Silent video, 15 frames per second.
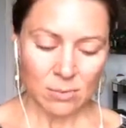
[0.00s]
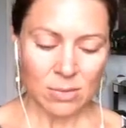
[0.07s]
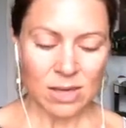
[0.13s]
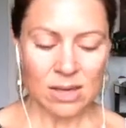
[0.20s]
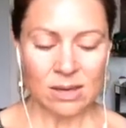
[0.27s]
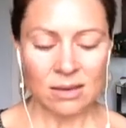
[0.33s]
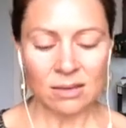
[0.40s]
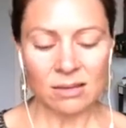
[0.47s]

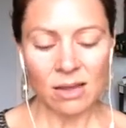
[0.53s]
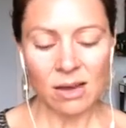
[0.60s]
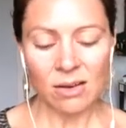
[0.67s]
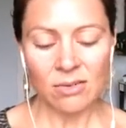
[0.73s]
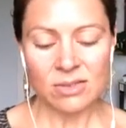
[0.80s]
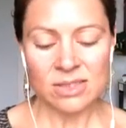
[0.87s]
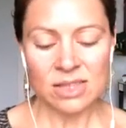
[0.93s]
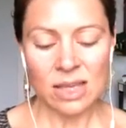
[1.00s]
Being in
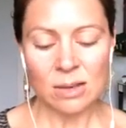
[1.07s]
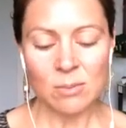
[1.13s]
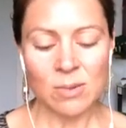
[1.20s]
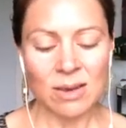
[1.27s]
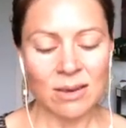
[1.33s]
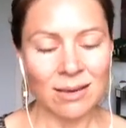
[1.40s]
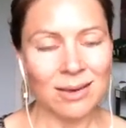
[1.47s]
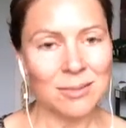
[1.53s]
love is like
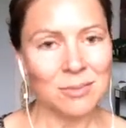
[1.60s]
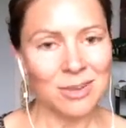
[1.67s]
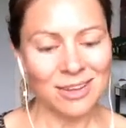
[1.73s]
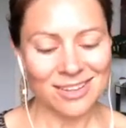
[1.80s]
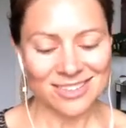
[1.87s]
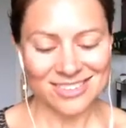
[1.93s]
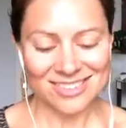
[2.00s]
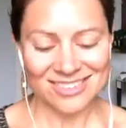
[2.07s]
being in
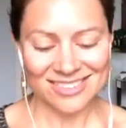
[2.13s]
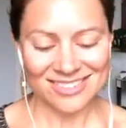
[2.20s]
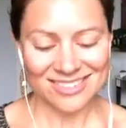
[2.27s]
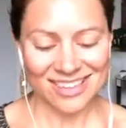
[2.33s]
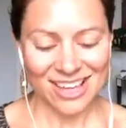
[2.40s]
bliss.